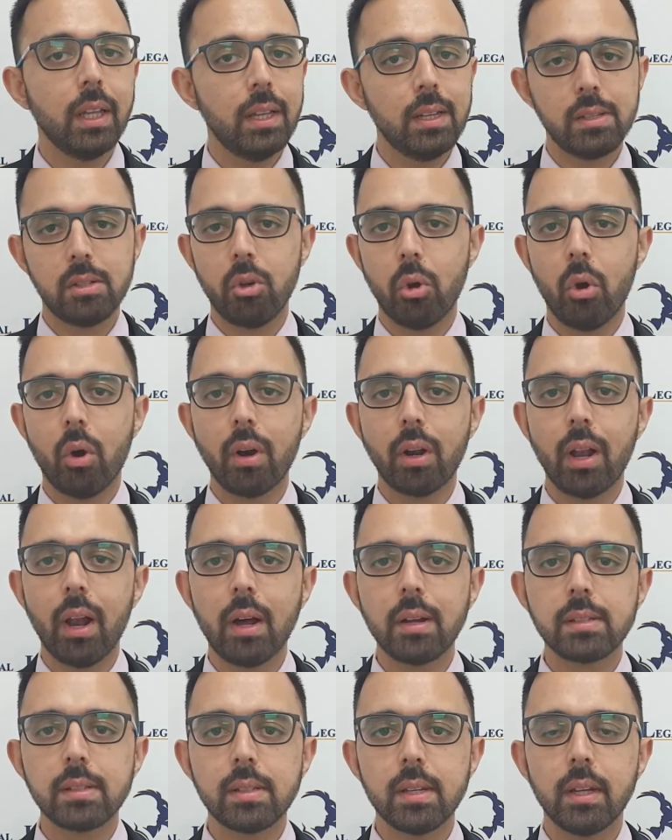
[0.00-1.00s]
is long
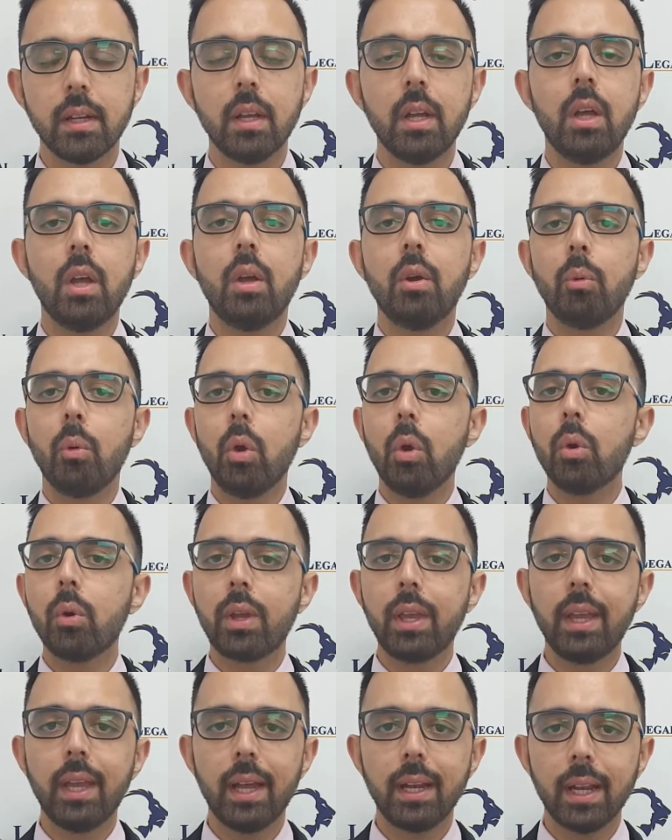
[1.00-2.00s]
lasting. We're
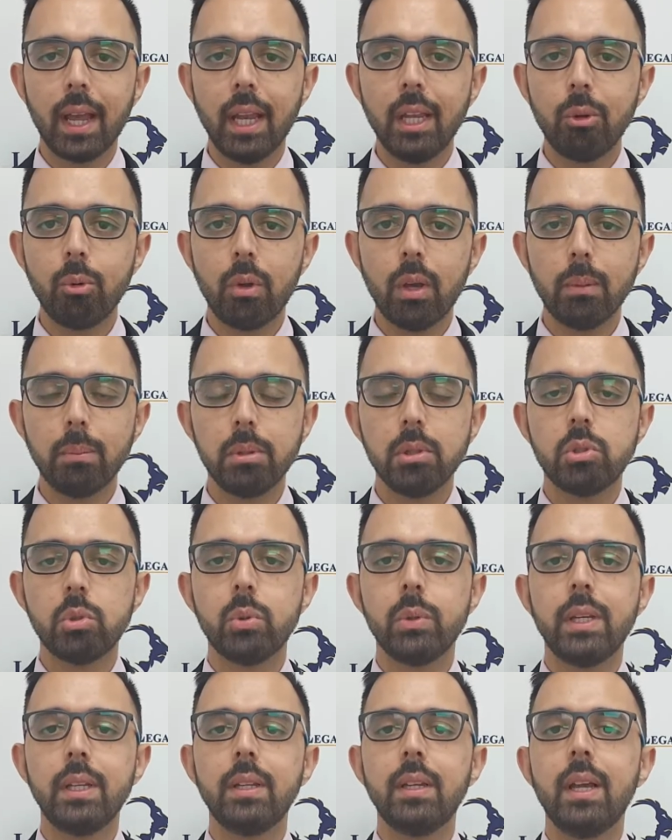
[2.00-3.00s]
looking at anywhere
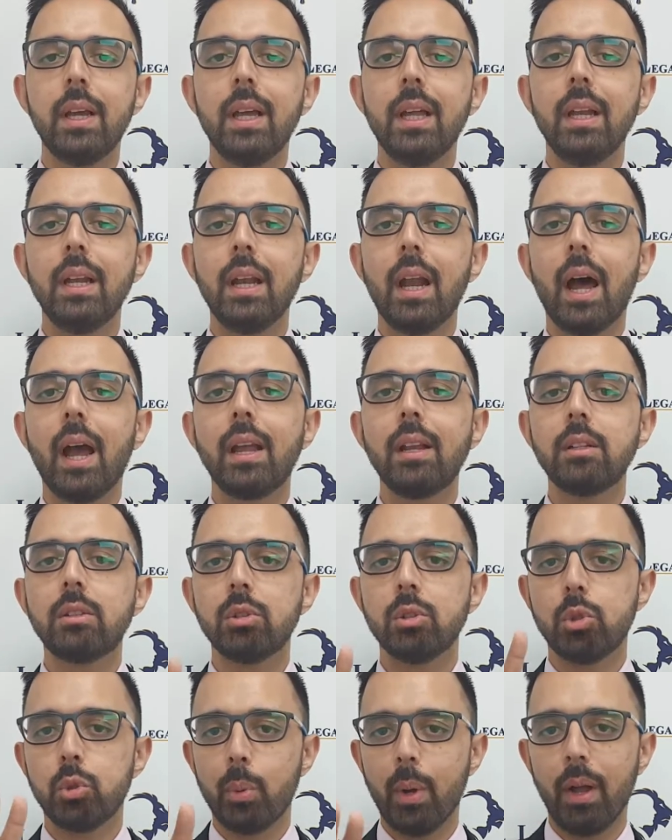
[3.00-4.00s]
between 9 to
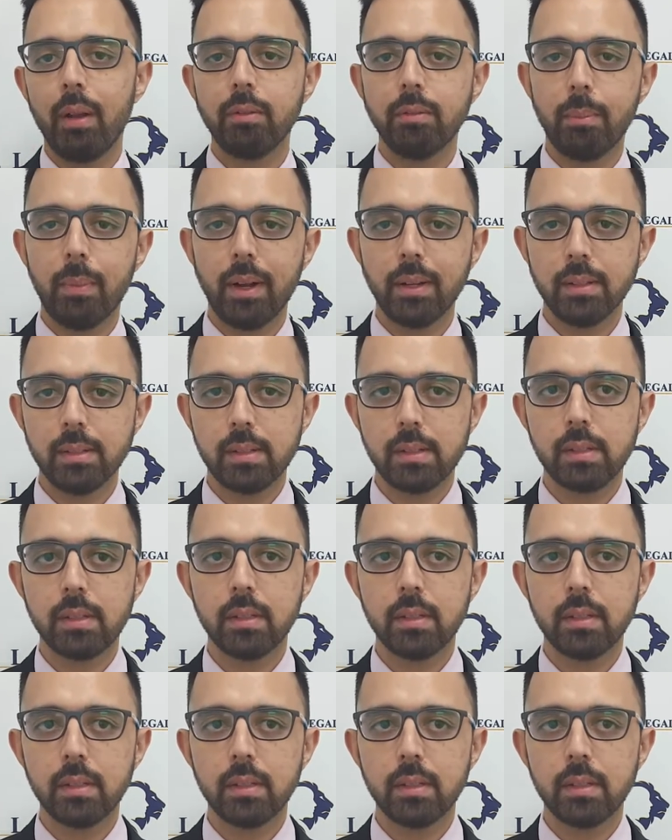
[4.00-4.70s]
12 months.